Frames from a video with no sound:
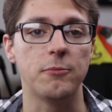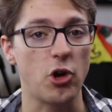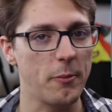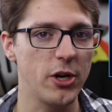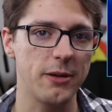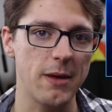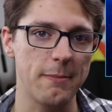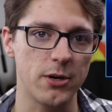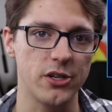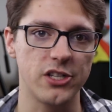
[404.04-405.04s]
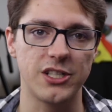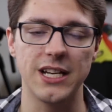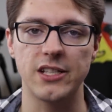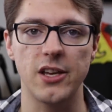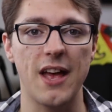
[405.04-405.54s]
community members
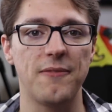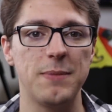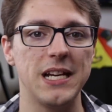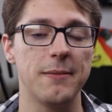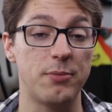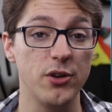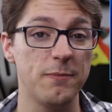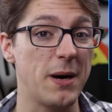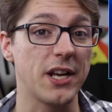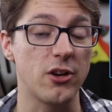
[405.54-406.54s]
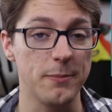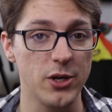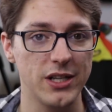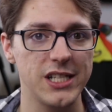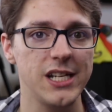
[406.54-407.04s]
that have been approved by the
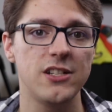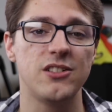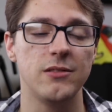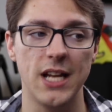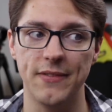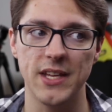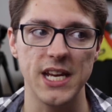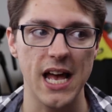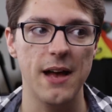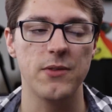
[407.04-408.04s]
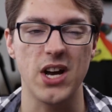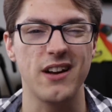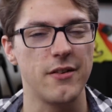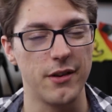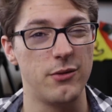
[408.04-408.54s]
community and they have
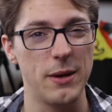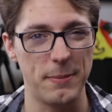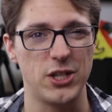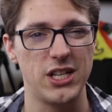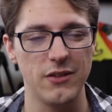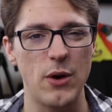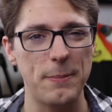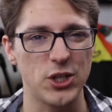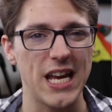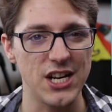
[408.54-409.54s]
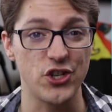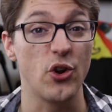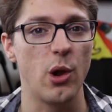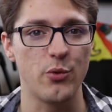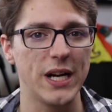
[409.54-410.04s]
kind of their
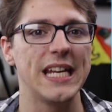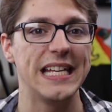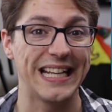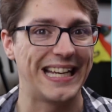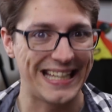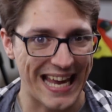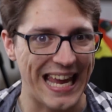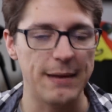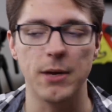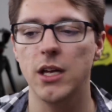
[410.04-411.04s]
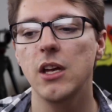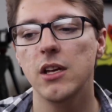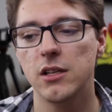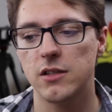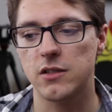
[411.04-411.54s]
reputation already in the game.
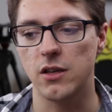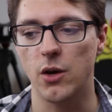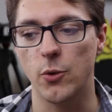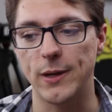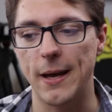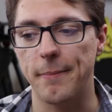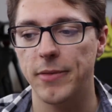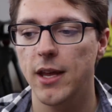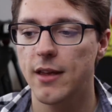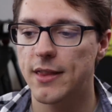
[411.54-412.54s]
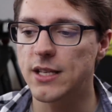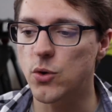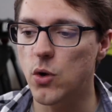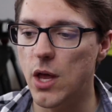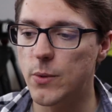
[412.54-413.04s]
So yeah,
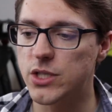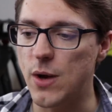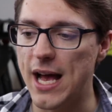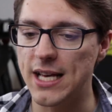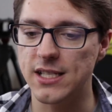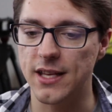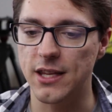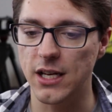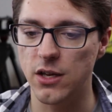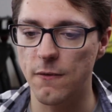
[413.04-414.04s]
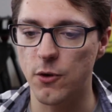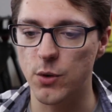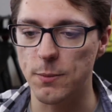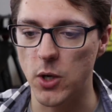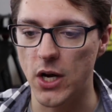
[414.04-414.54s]
that's all I want to ask and thank you for
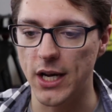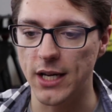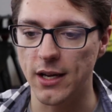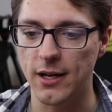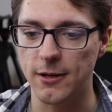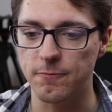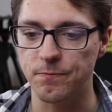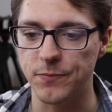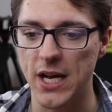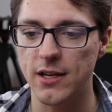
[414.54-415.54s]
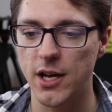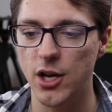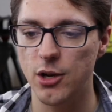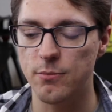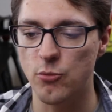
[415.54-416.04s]
replying. And I
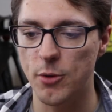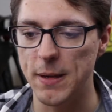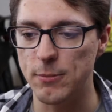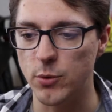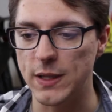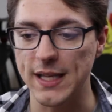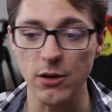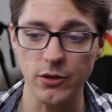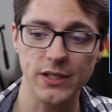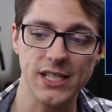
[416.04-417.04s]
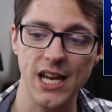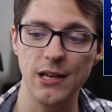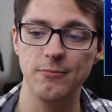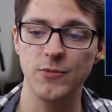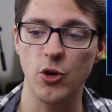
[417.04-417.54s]
hope more people will download this
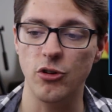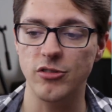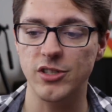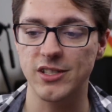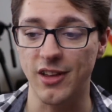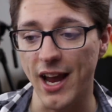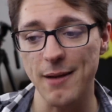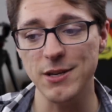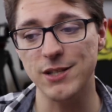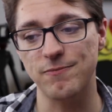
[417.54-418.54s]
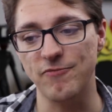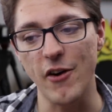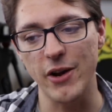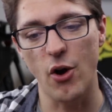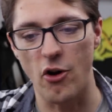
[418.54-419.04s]
game, cause the game is
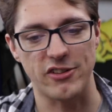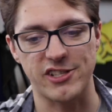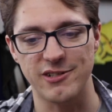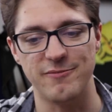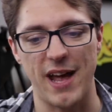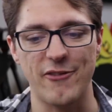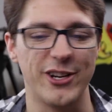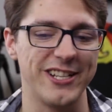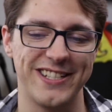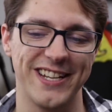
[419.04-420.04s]
very awesome. Have a nice